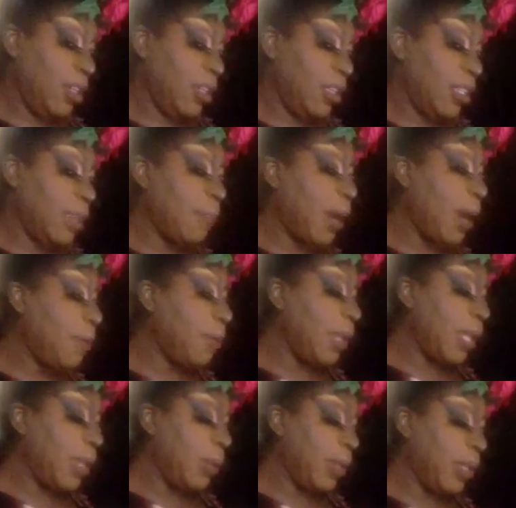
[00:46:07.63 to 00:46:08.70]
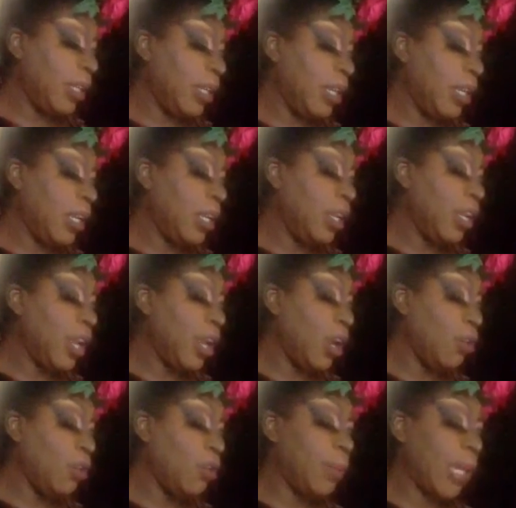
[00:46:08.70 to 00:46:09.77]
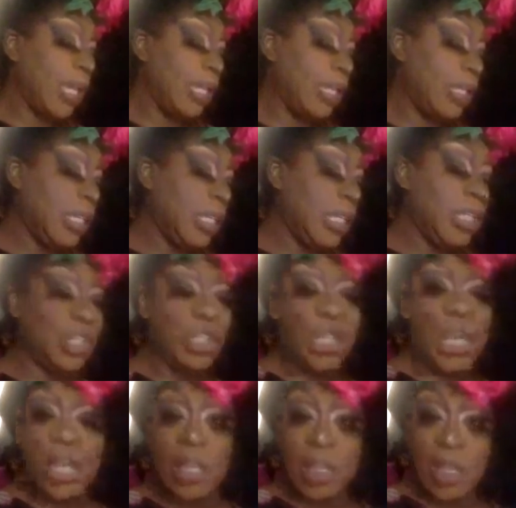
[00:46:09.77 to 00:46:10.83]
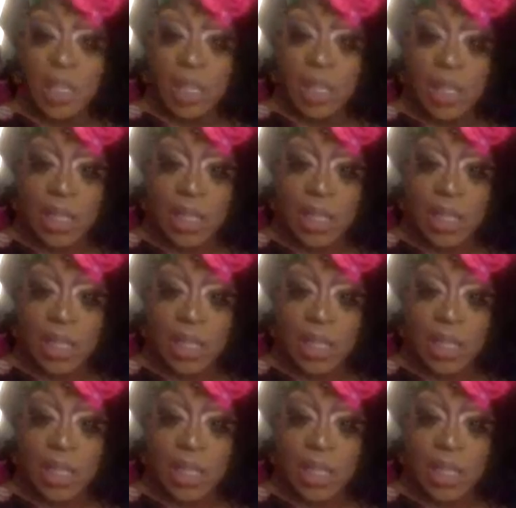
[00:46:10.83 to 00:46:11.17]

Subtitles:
Did Mama Penguin know who painted each color?